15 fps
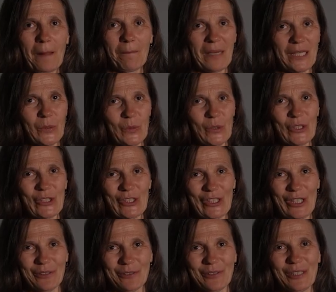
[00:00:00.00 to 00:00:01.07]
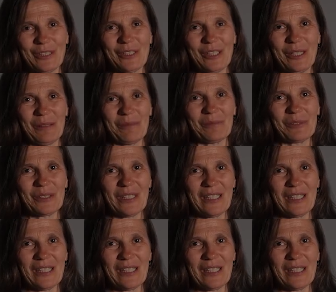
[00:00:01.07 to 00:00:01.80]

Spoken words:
but it was tough at times.